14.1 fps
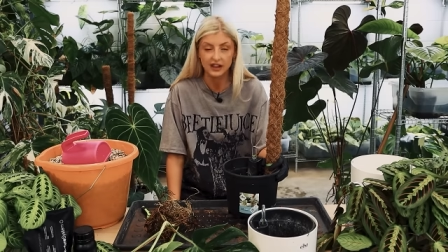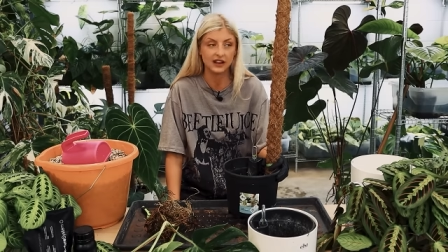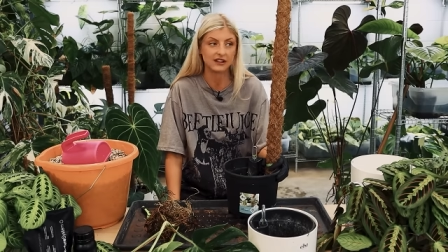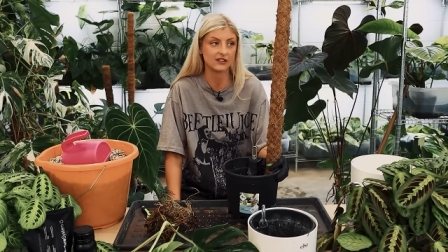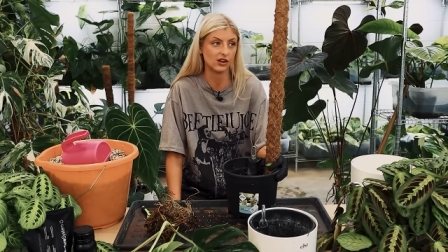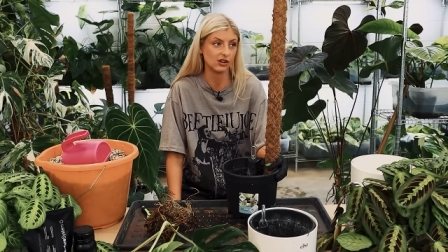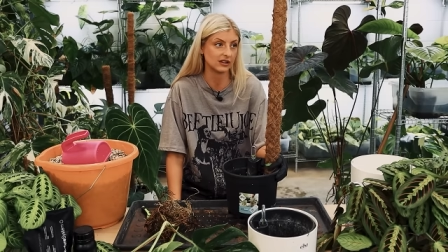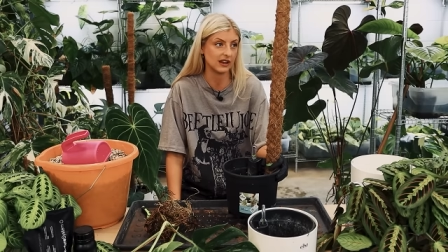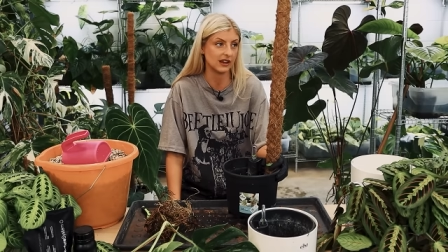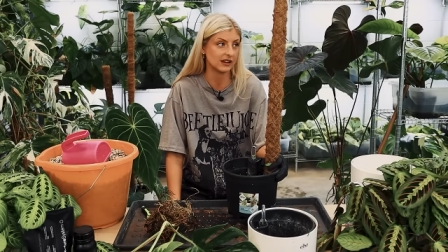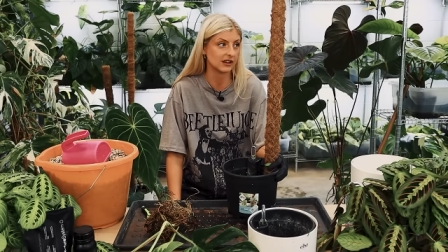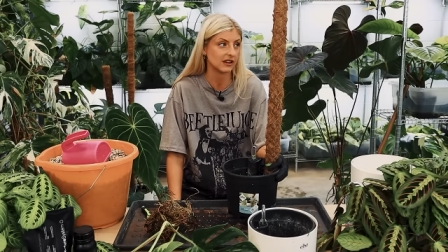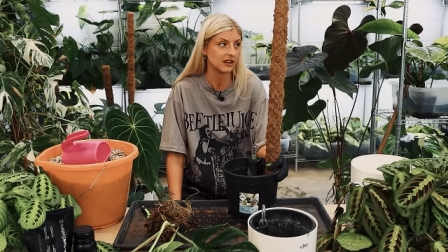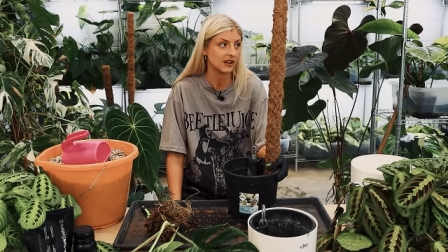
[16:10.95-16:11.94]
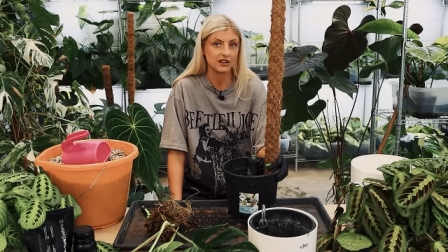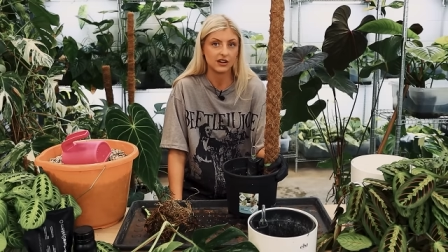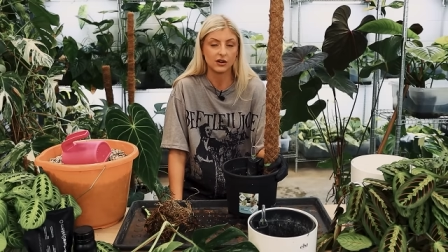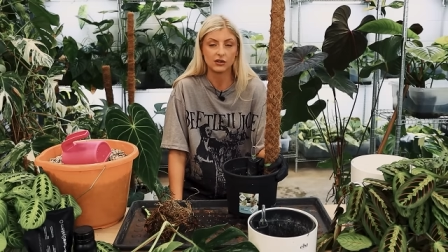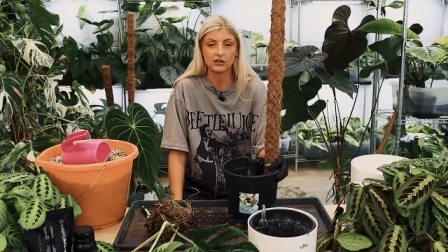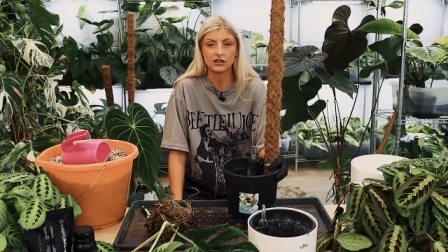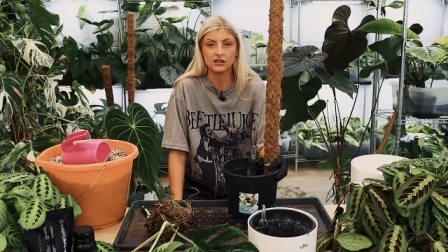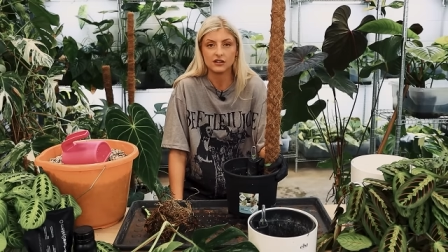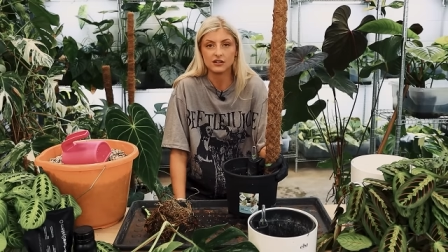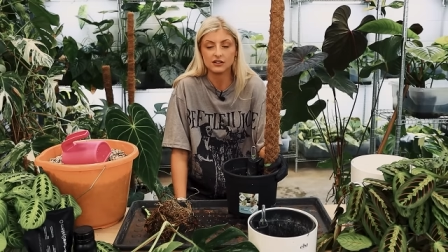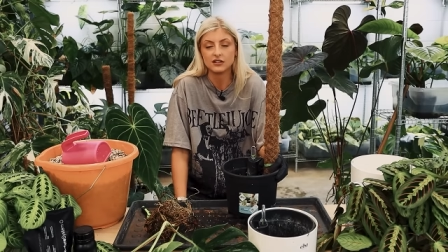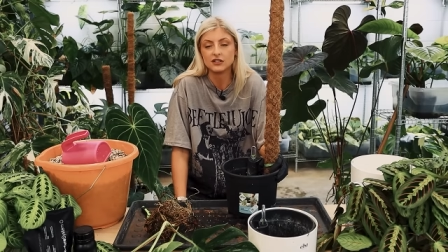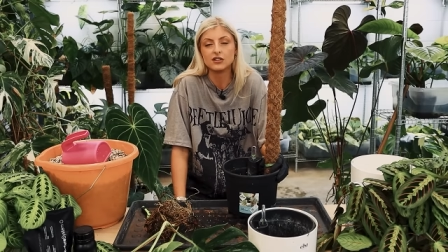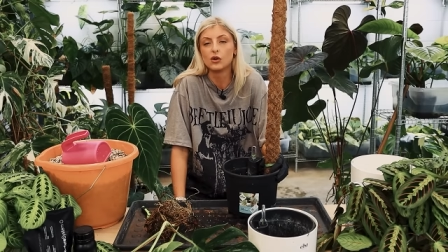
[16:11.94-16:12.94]
It's not like, you know,
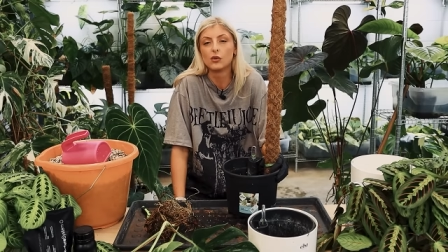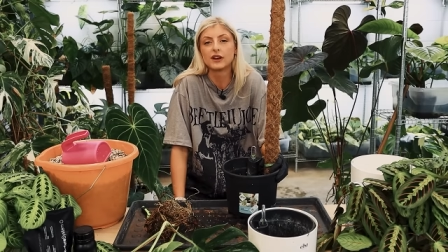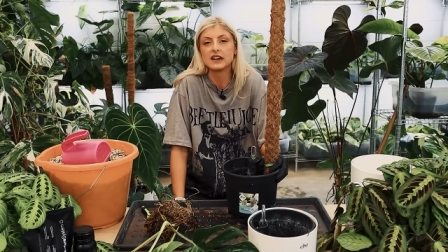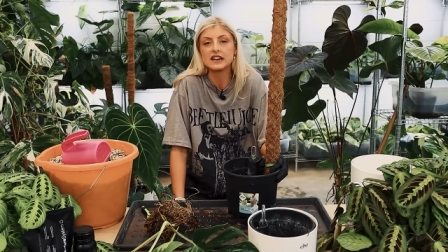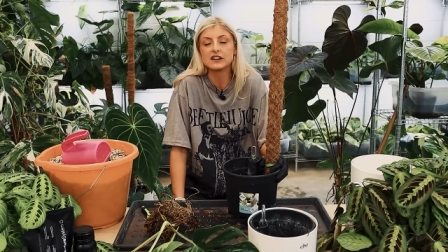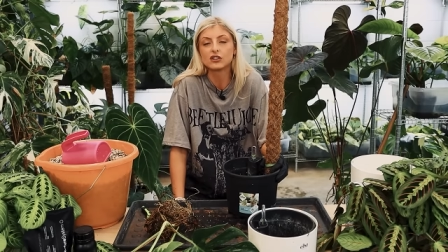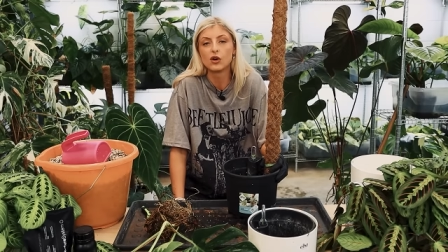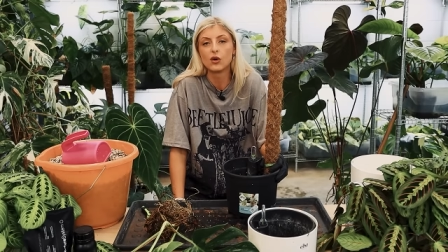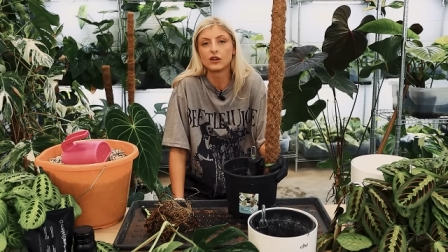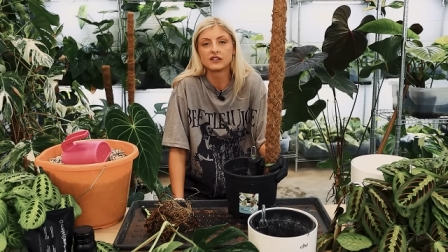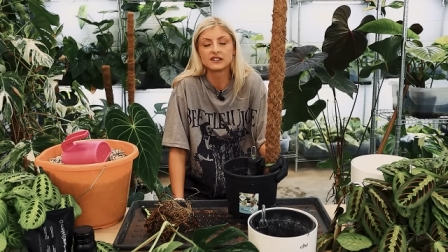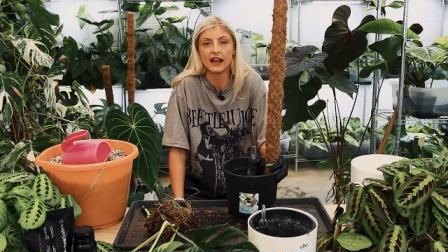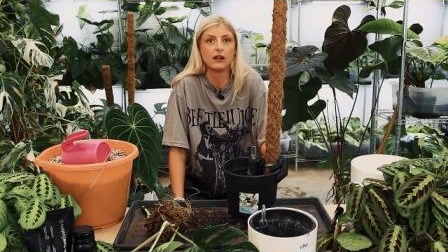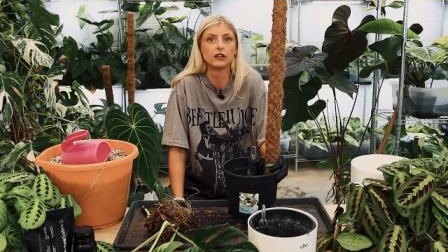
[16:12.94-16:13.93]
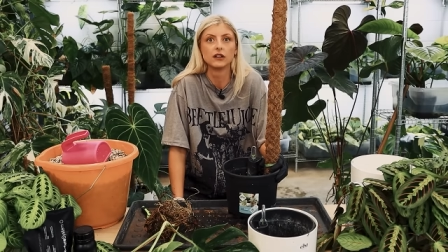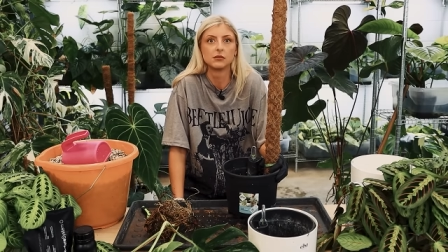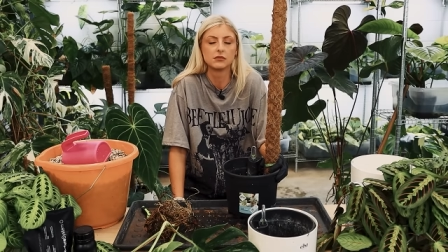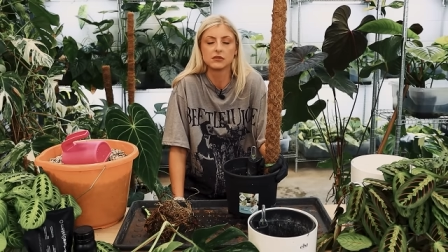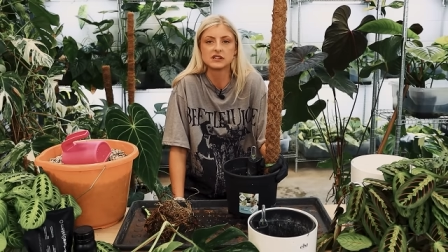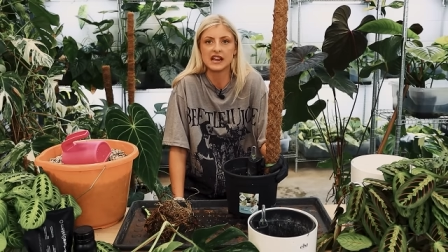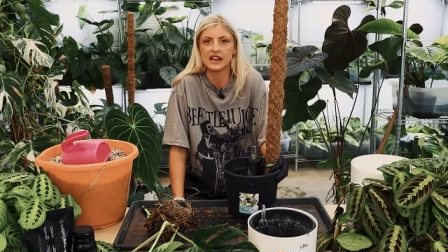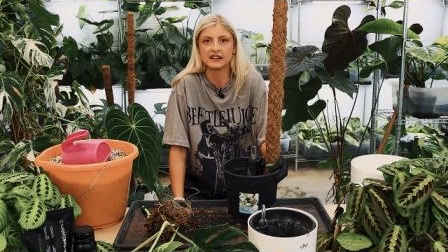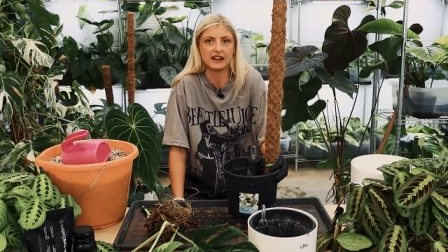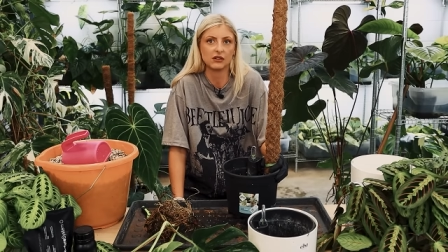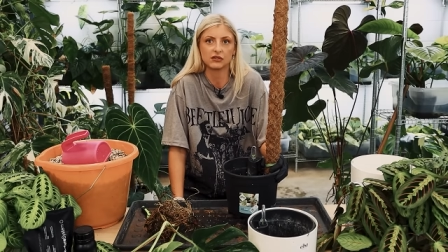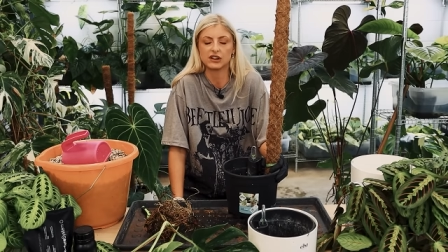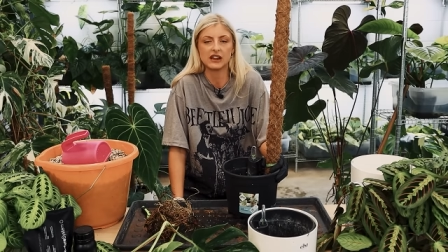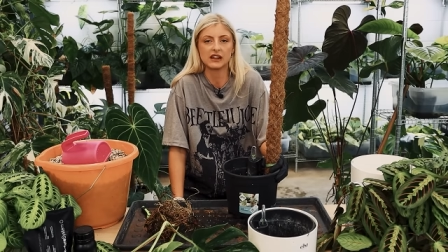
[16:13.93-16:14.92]
no one need go and tell them take it
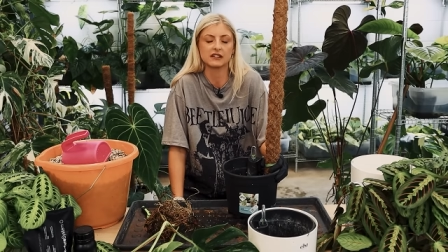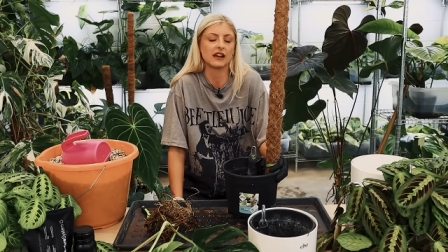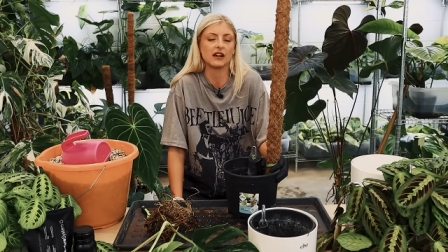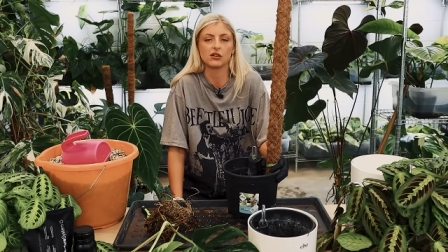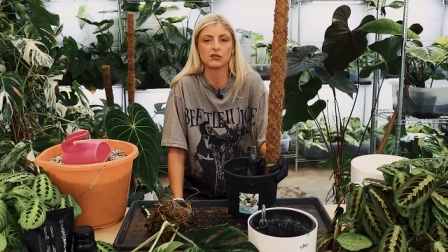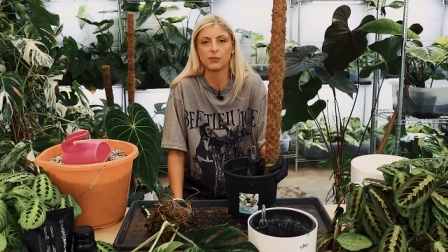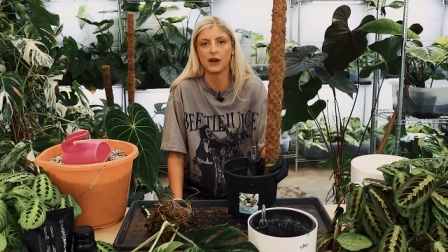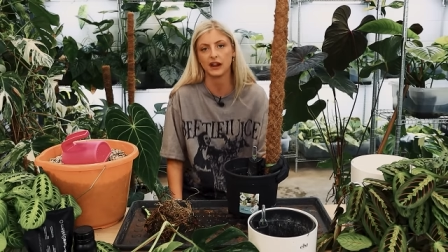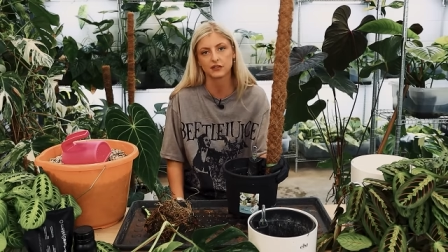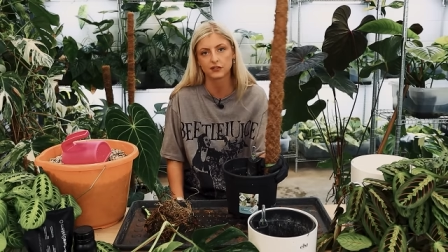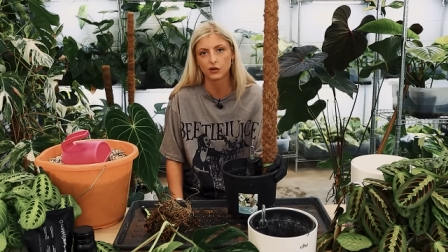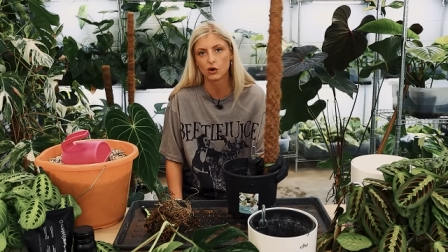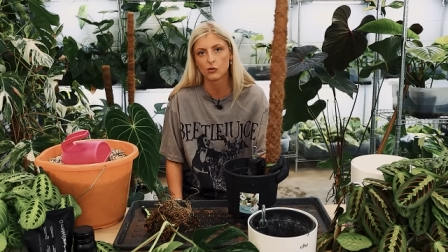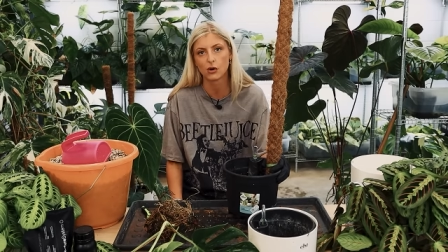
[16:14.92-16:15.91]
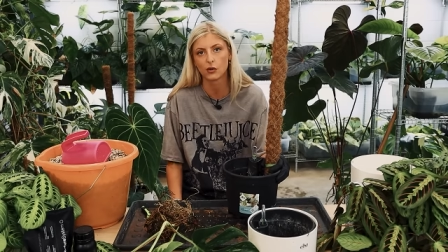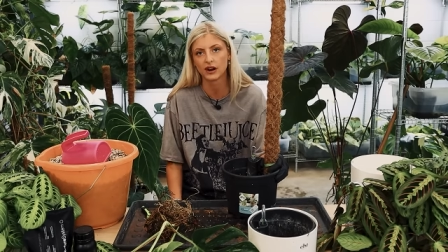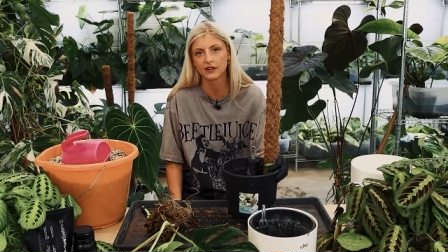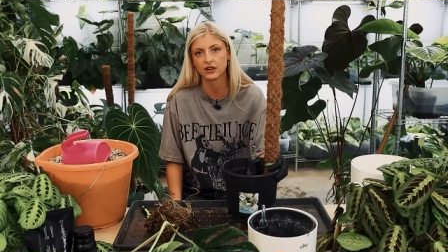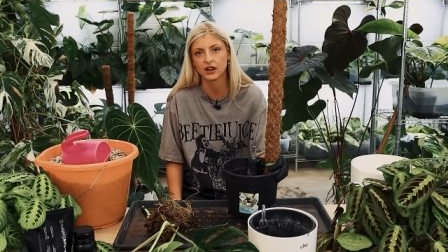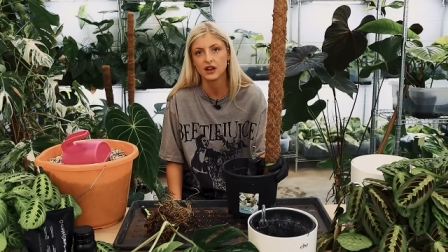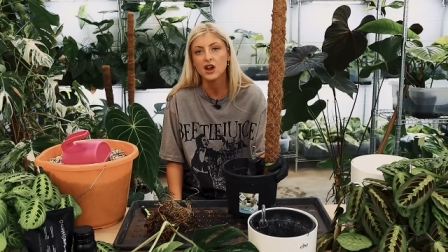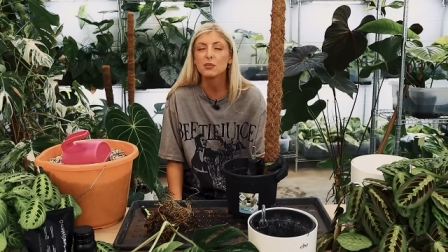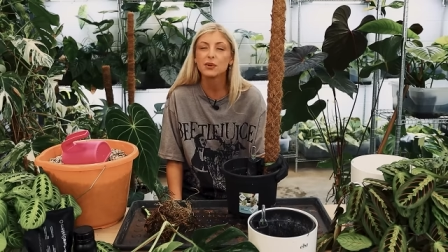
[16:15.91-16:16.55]
down take it down it's bad form or whatever